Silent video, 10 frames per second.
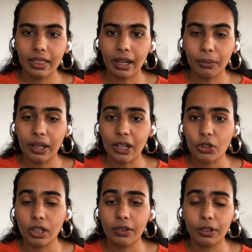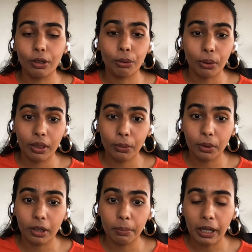that we actually even coined the
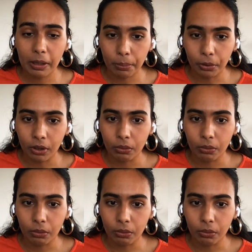word Byteboard,